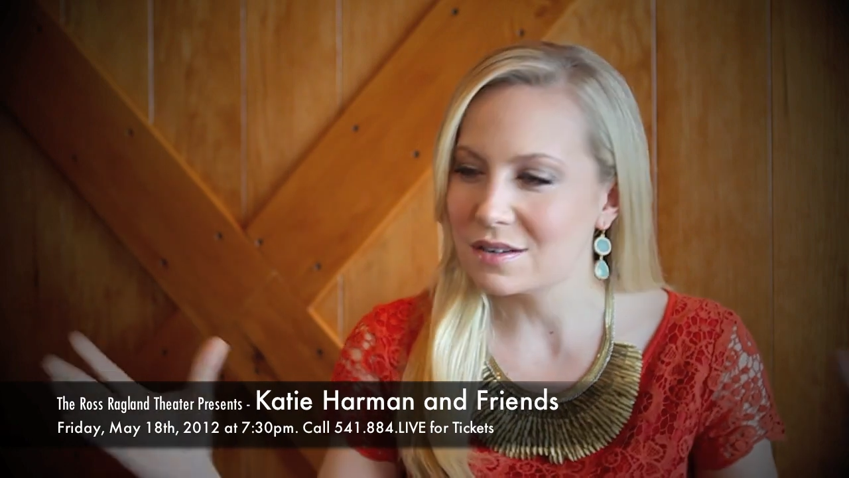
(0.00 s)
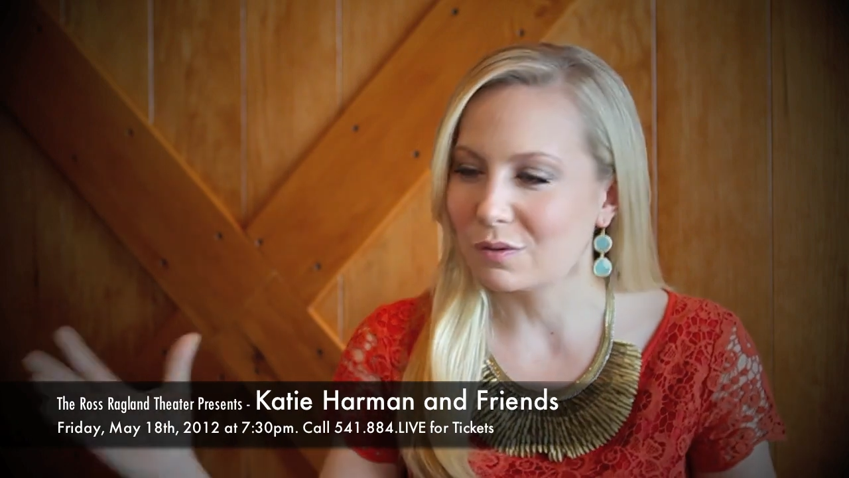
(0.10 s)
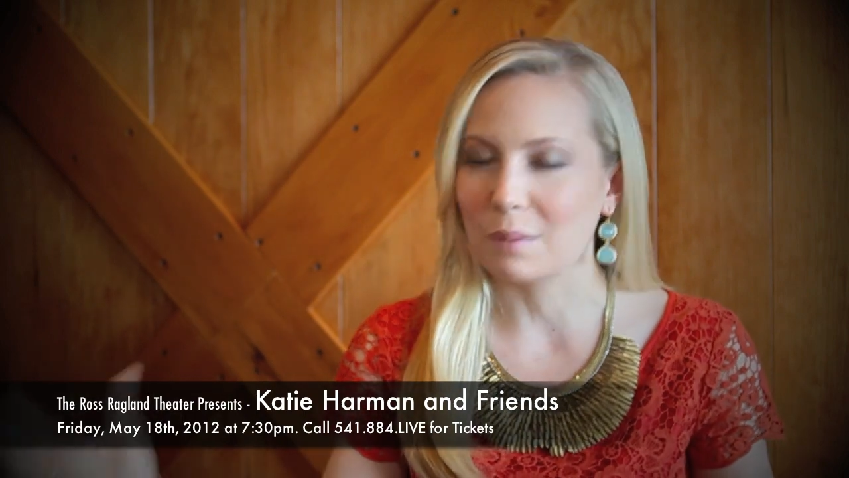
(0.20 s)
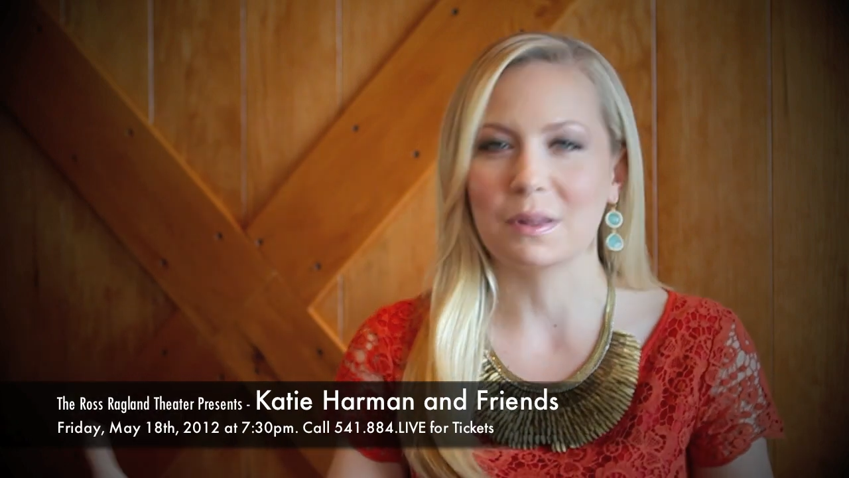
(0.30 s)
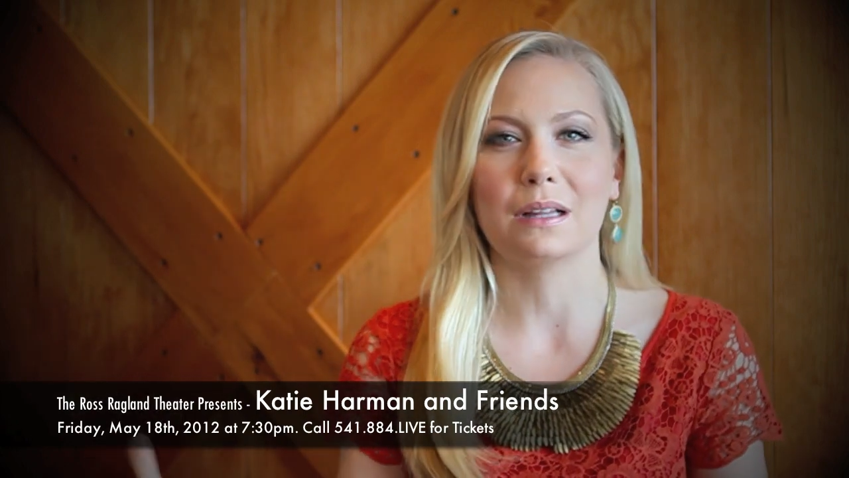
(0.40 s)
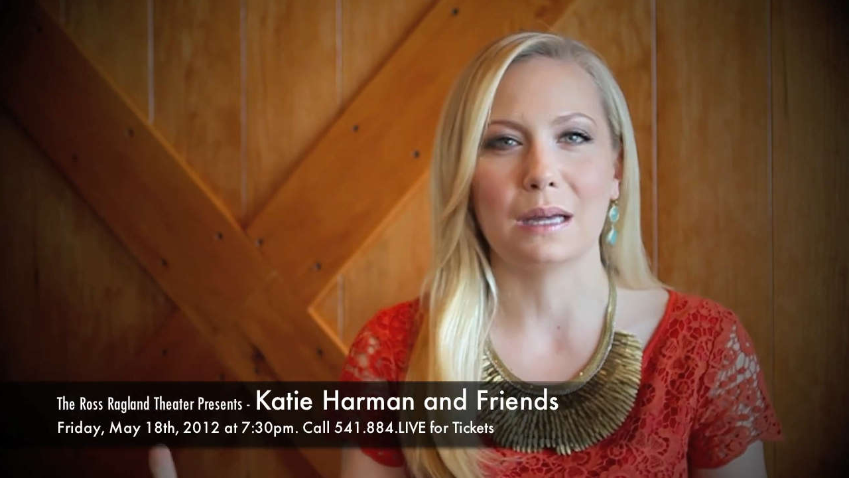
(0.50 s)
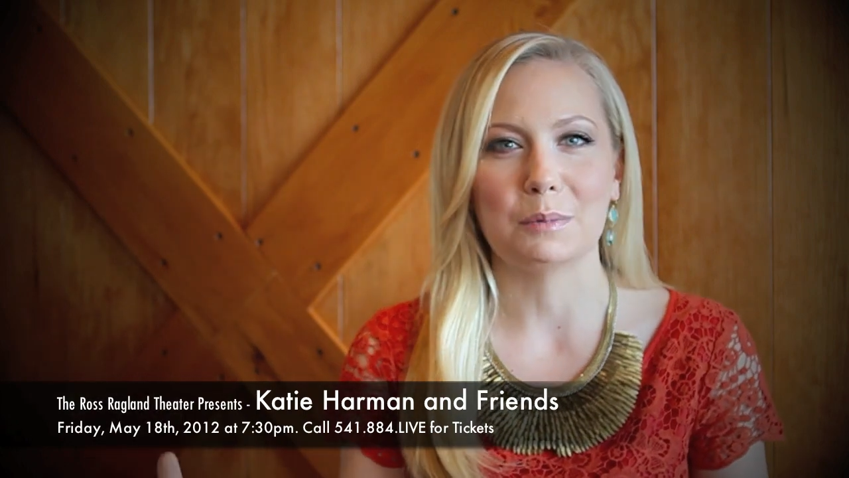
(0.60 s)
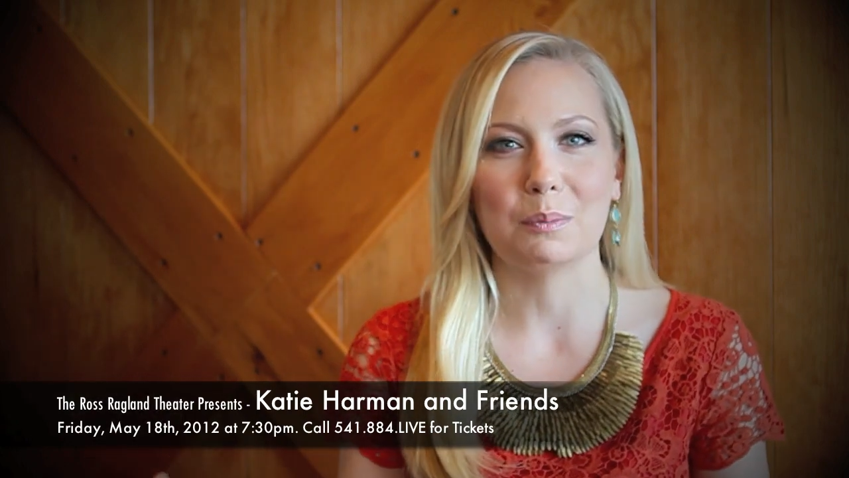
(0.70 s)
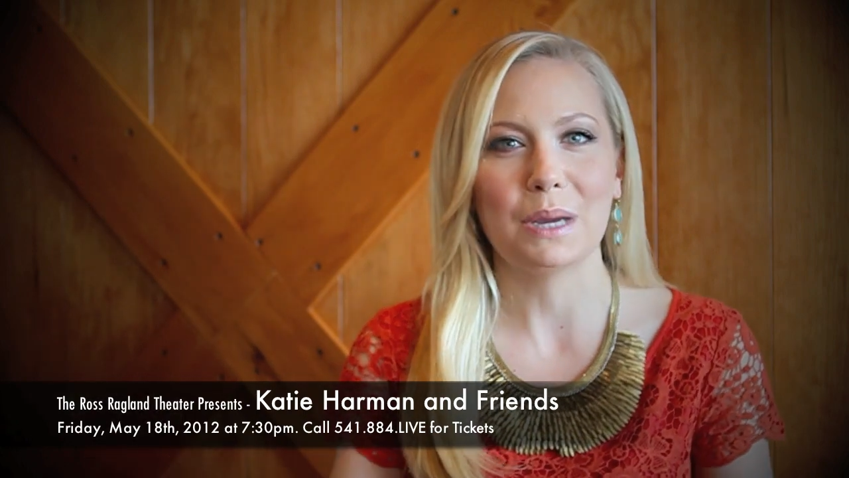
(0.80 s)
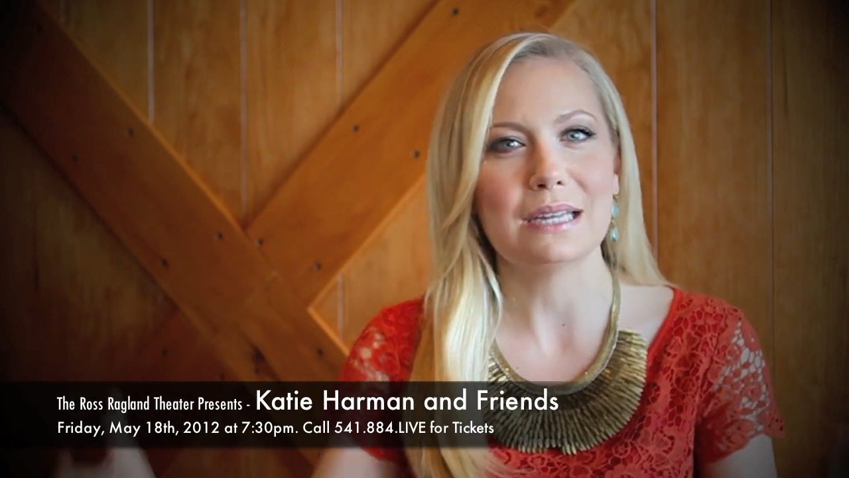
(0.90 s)
from the
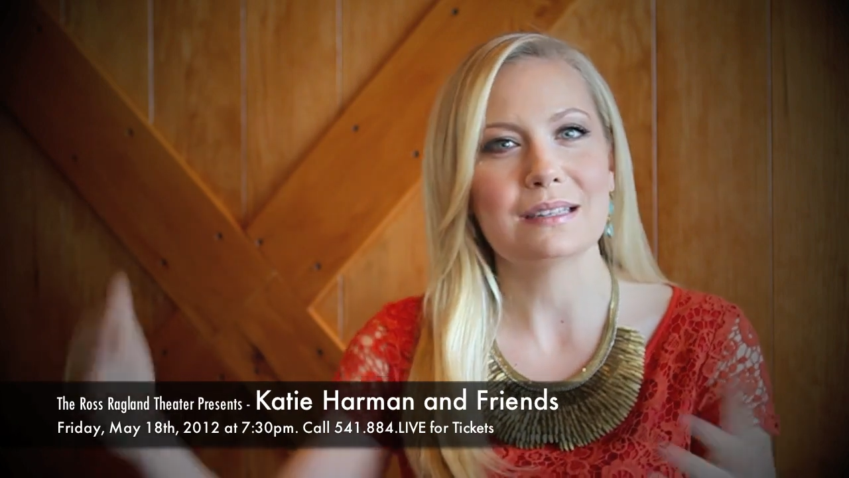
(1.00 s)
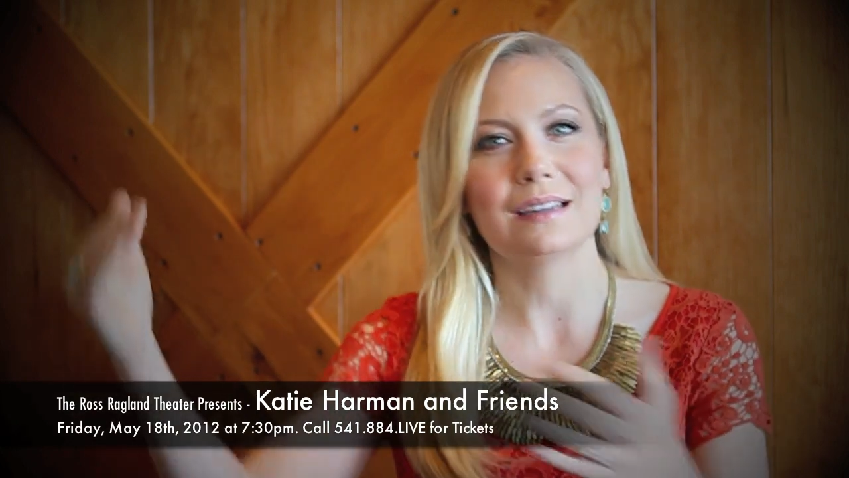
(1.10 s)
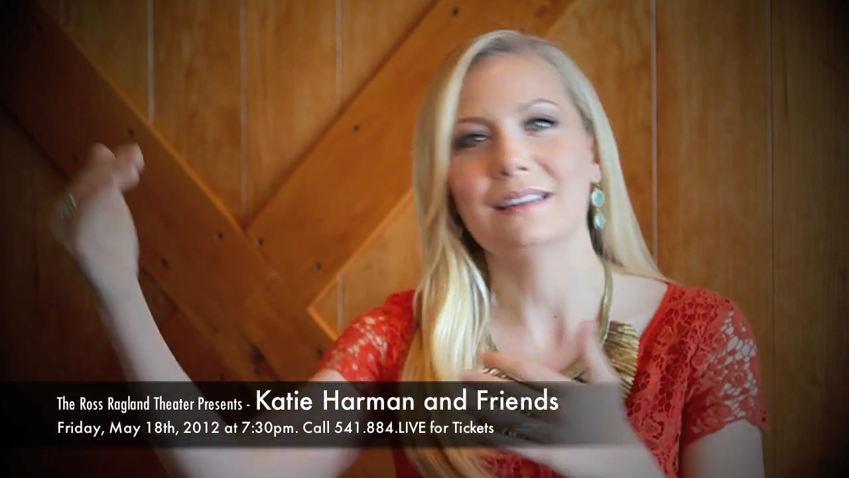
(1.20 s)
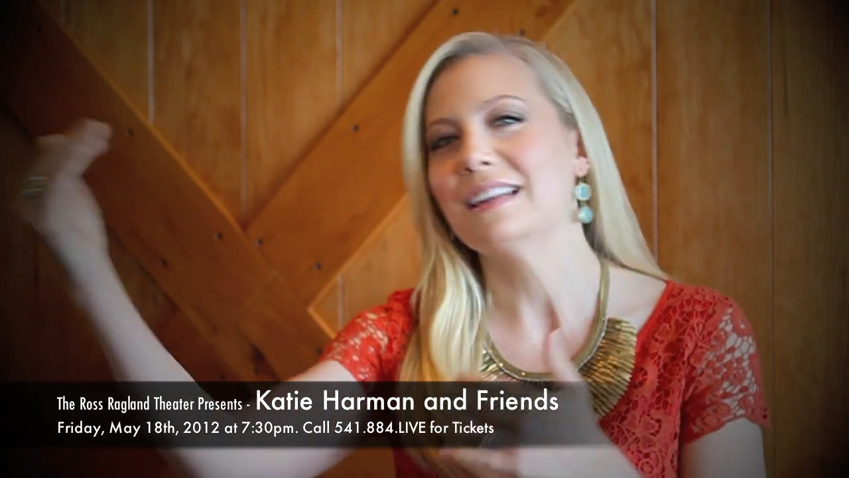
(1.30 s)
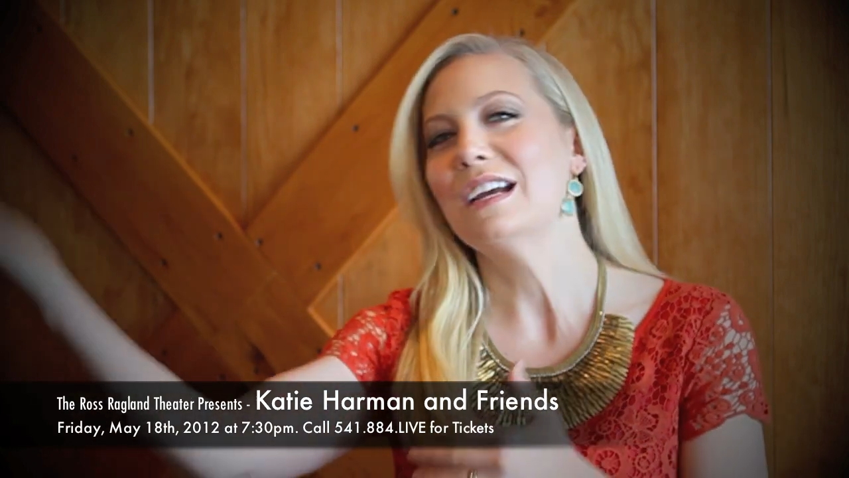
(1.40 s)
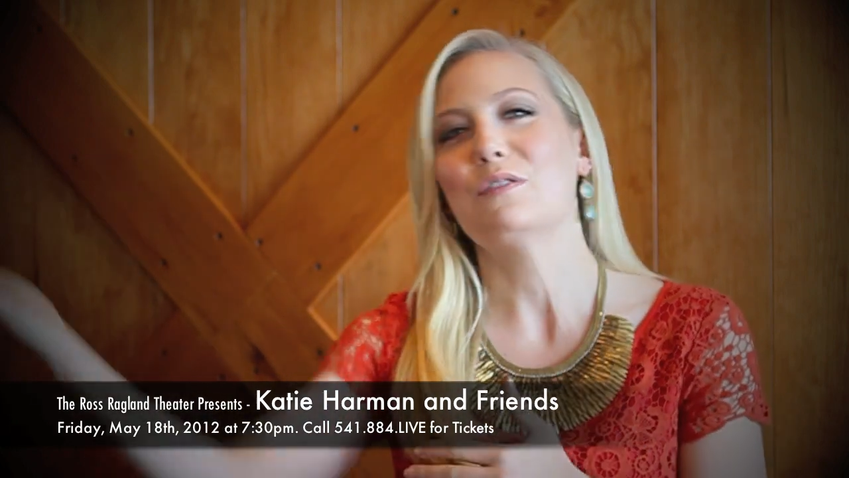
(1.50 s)
Klamath Basin,